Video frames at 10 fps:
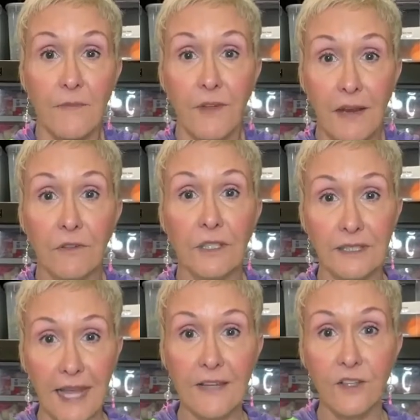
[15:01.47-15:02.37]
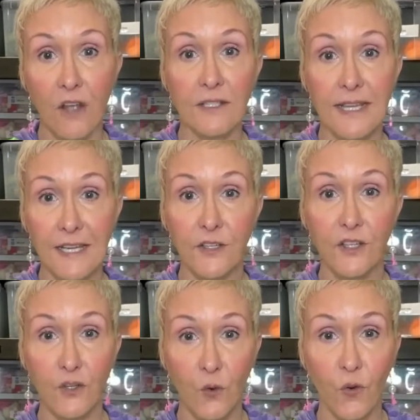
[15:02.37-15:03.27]
favorite Glad Dogs
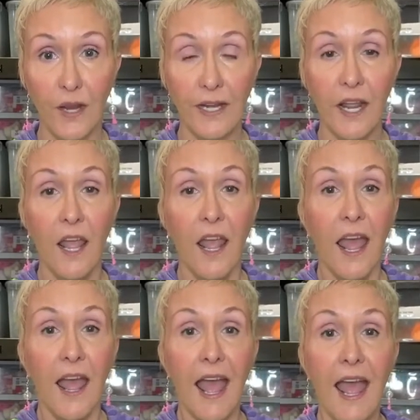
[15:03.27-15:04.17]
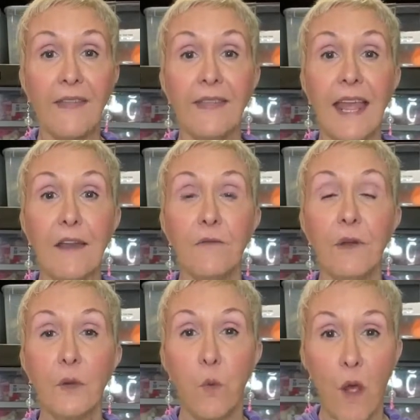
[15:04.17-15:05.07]
Nation toy, and they
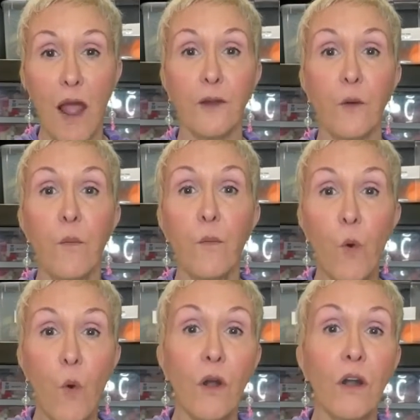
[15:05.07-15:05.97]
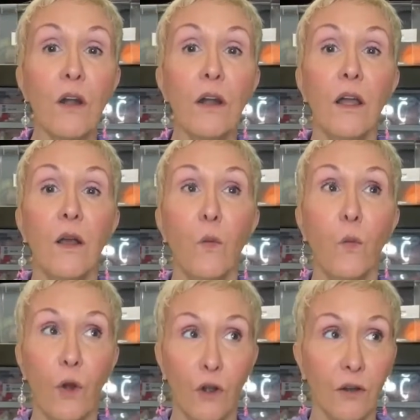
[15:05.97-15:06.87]
require more
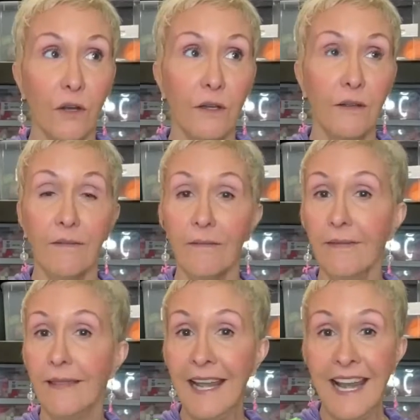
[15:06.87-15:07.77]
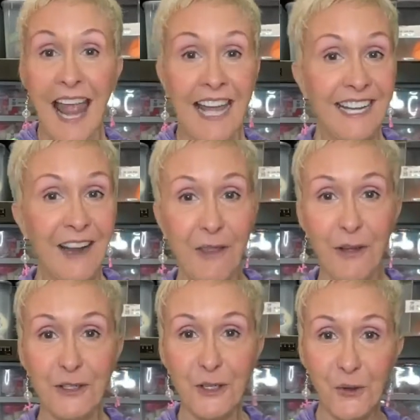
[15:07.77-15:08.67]
work than any
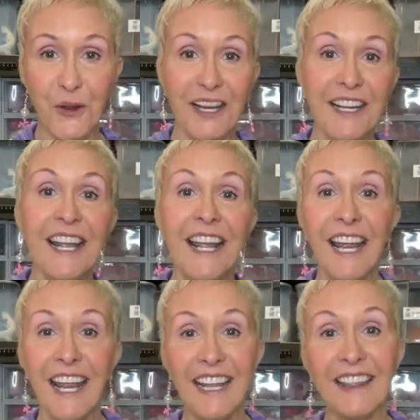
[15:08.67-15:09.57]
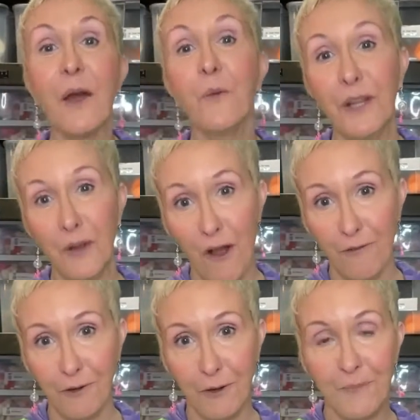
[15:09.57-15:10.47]
other toy that we
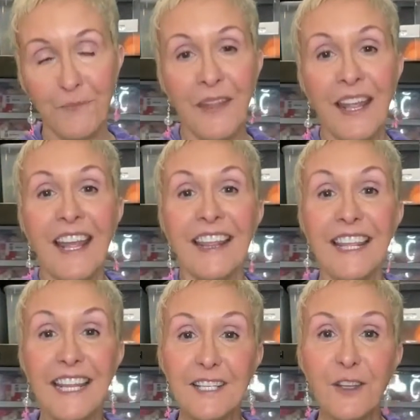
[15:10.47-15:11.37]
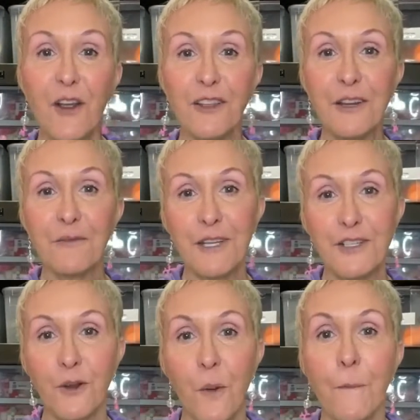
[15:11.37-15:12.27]
offer. These are the
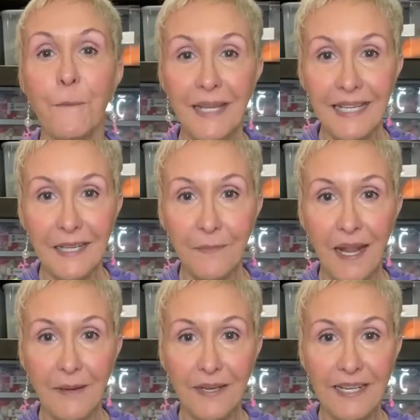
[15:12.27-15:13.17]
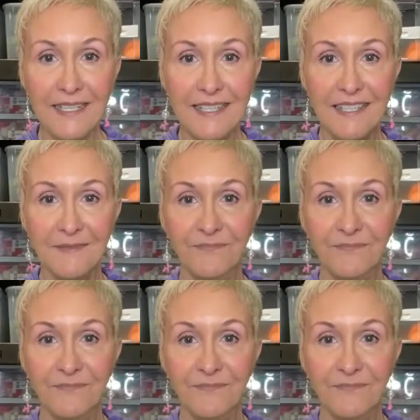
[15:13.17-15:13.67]
original Beanie Babies.